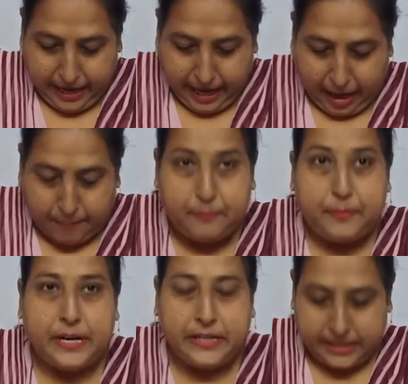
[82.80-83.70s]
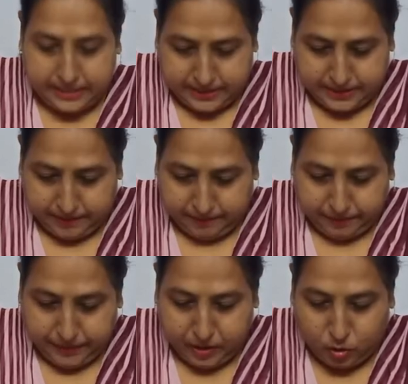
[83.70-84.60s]
Apprentice
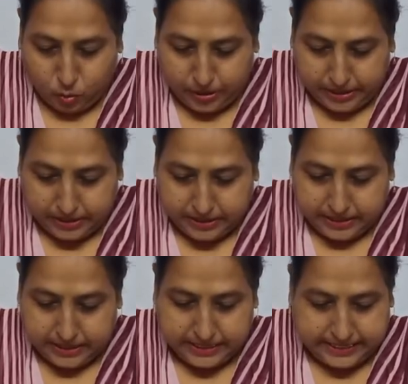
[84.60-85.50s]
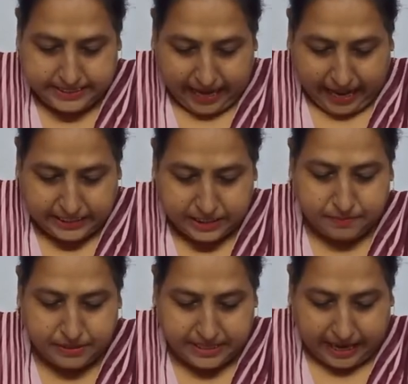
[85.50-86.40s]
Noodles stands
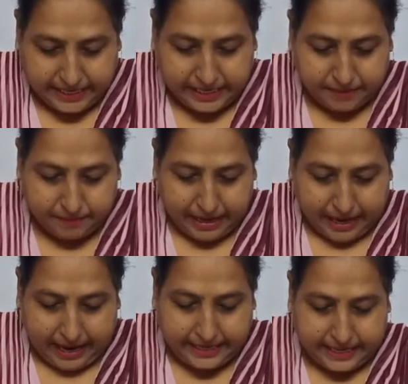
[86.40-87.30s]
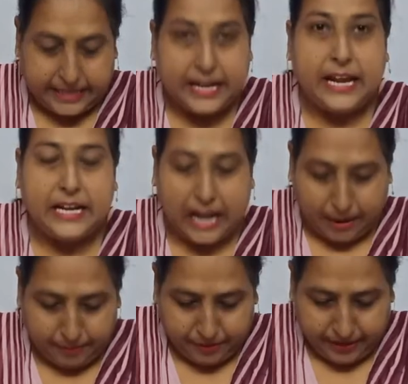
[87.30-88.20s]
beside him at an
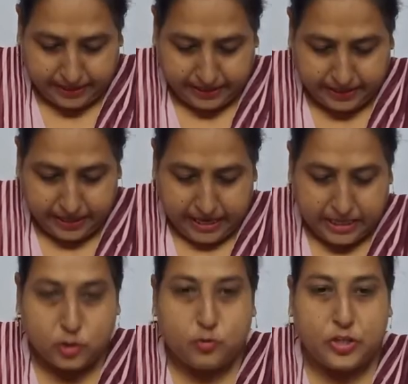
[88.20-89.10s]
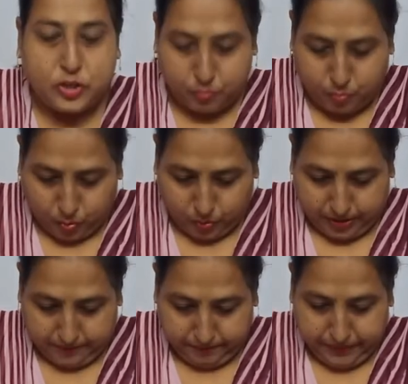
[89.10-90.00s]
elaborated
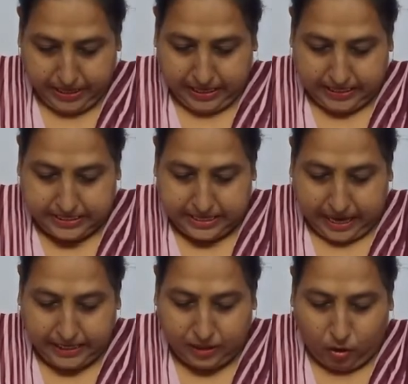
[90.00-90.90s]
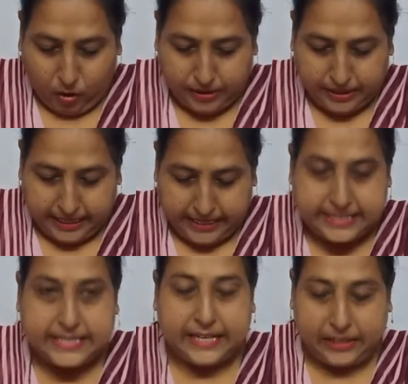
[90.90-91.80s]
switchboard. A sign on the
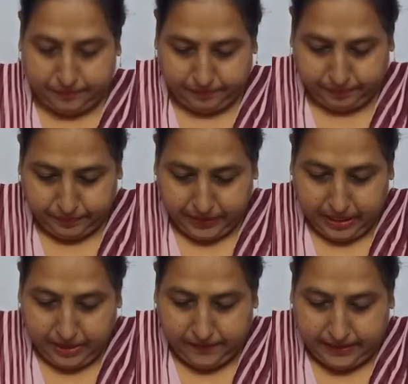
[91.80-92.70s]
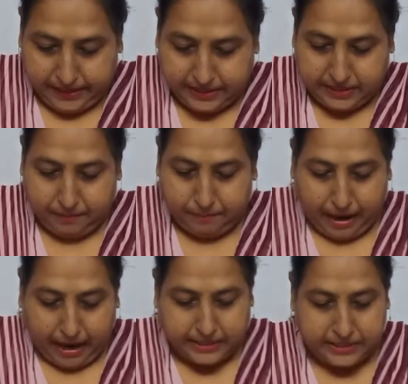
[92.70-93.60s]
easel reads
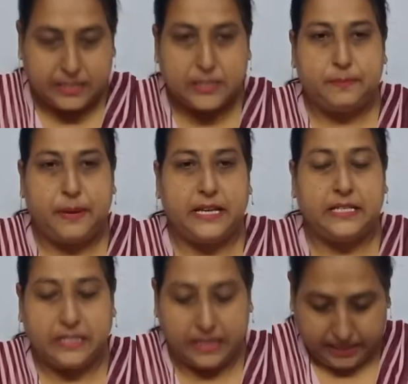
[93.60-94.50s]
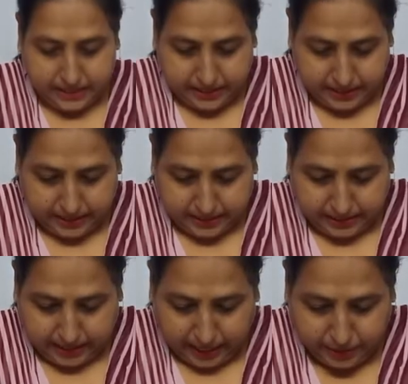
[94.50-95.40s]
Mars Space
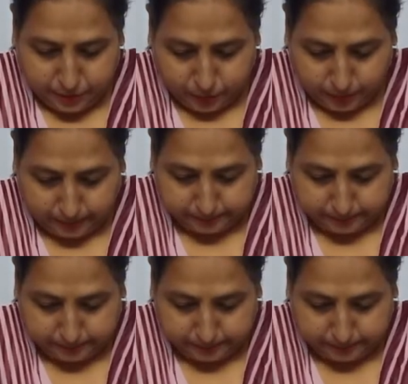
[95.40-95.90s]
Control.